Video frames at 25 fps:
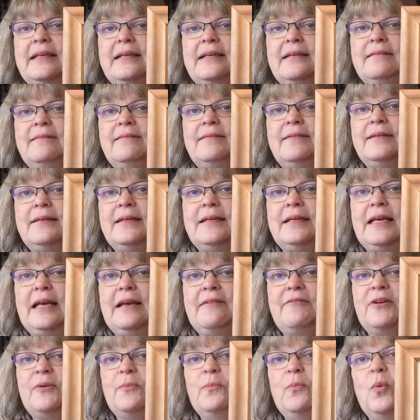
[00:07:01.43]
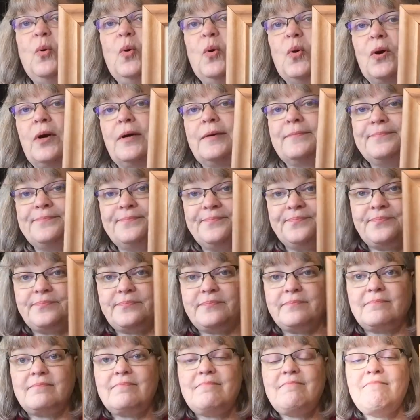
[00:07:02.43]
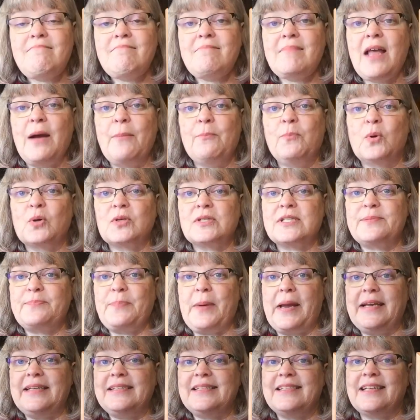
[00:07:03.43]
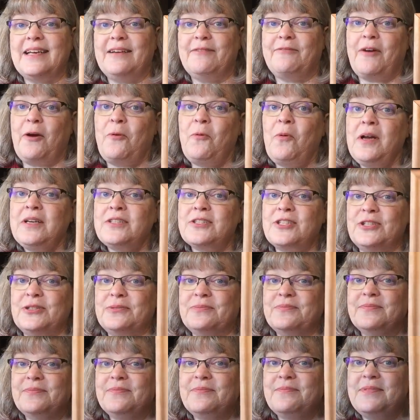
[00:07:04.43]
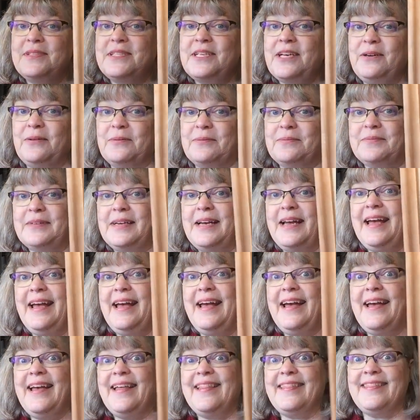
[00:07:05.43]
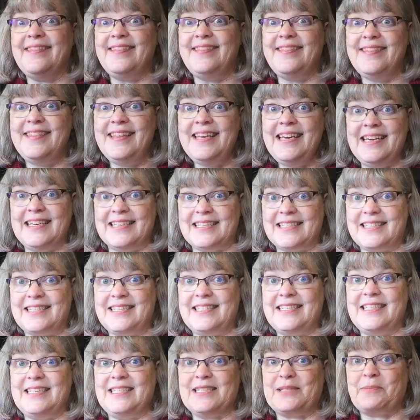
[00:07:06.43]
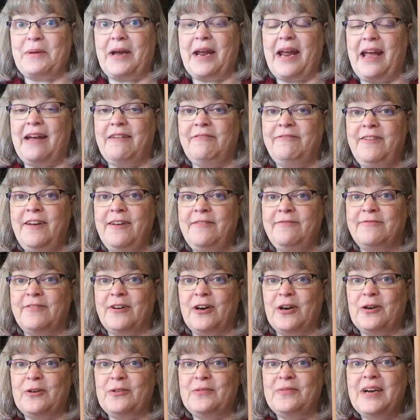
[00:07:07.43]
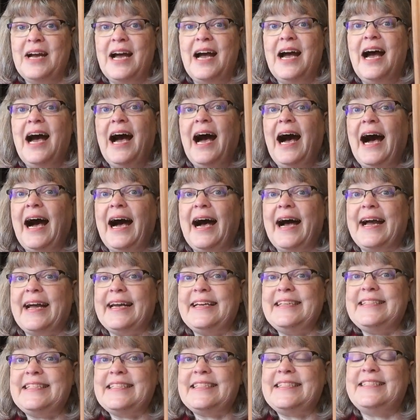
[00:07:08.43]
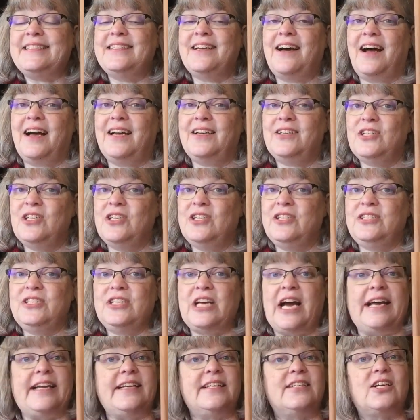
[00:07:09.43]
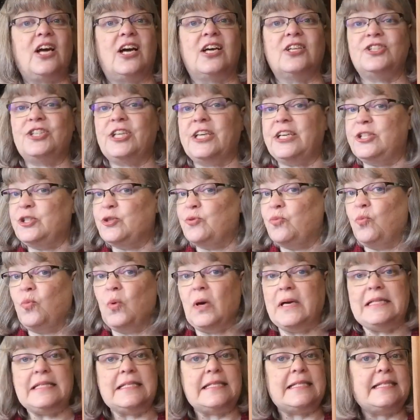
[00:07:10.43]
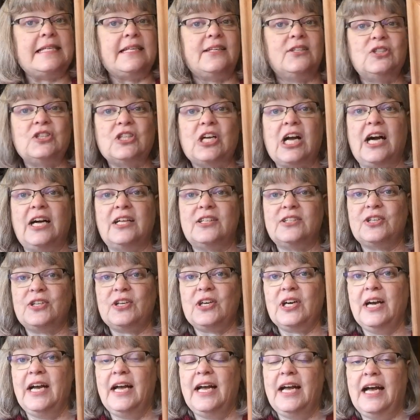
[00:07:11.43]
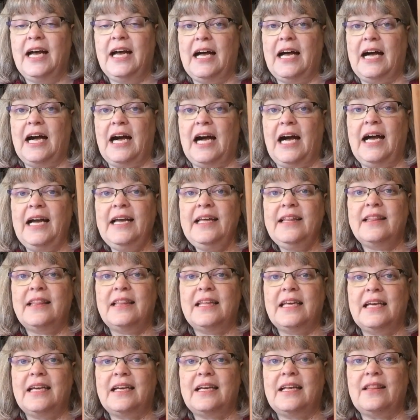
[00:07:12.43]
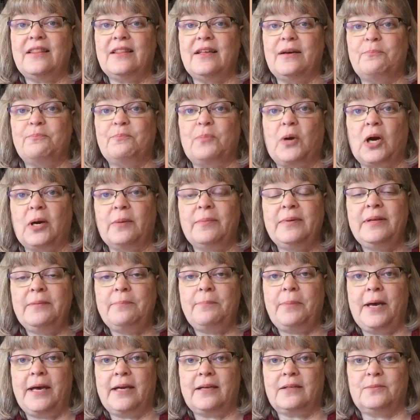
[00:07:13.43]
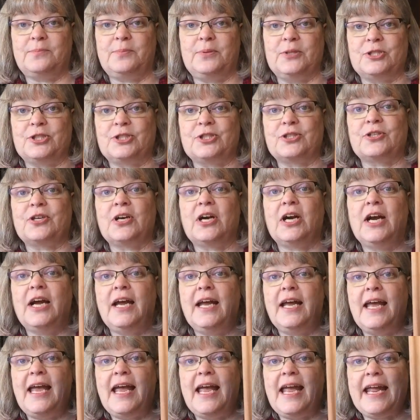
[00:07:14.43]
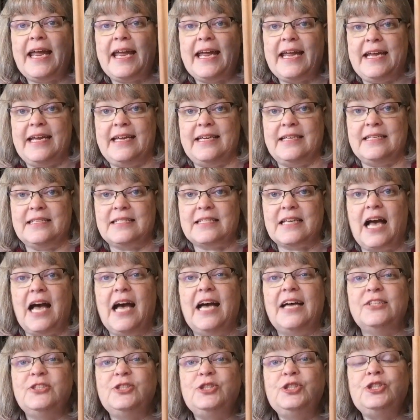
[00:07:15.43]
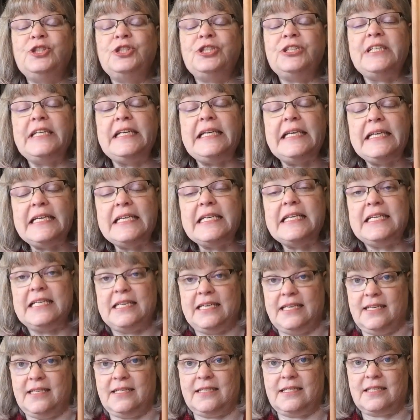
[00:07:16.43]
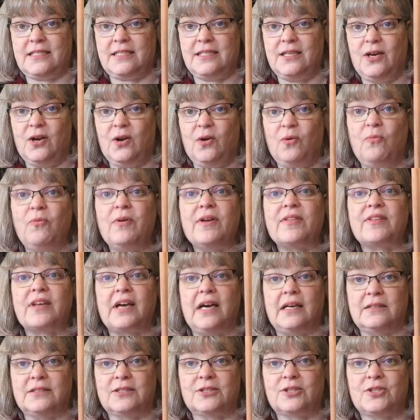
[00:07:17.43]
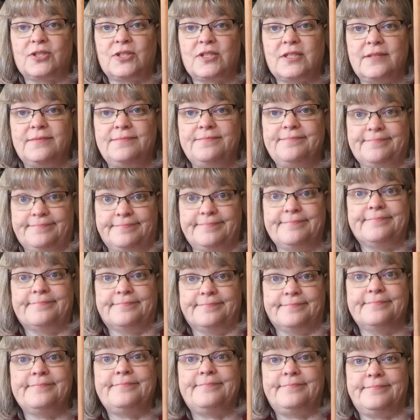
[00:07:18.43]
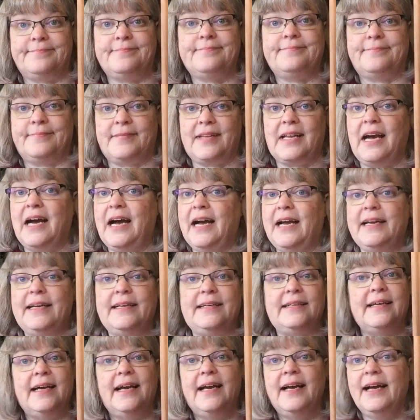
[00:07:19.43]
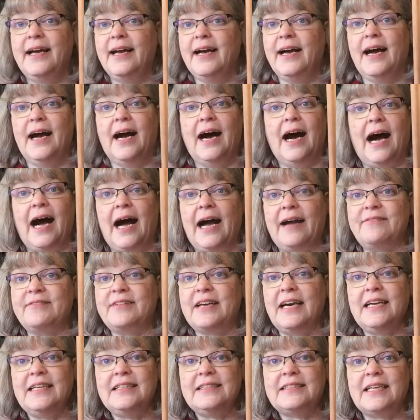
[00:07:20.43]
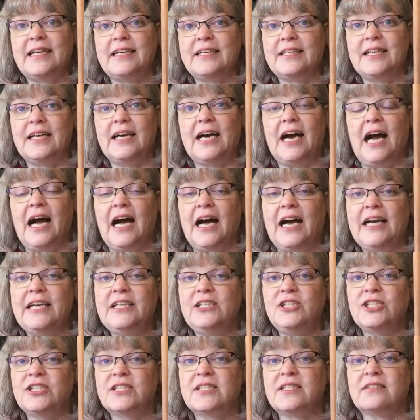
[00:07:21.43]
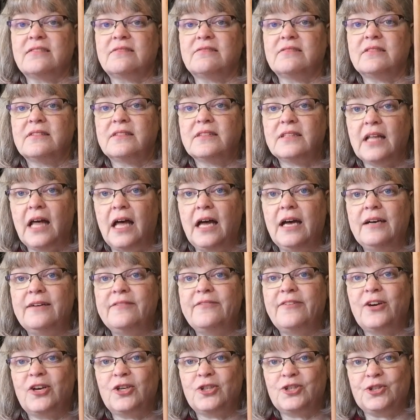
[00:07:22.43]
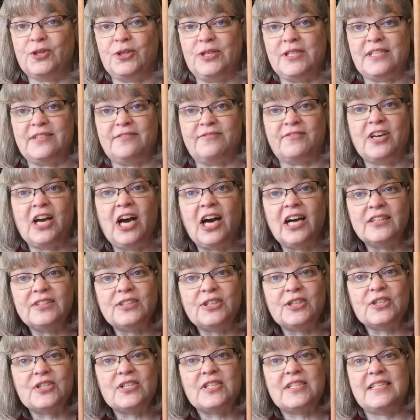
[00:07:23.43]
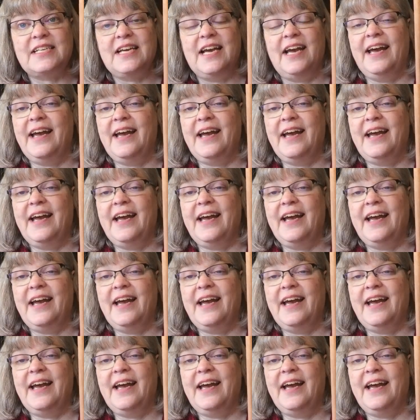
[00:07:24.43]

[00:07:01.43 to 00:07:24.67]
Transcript: and give it more more space if I want to. So this is my FFO. I did not I did not change one single color. I think that Barbie Petal Pusher is a genius with colors. I, I've got to tell you, I just love her choice of colors.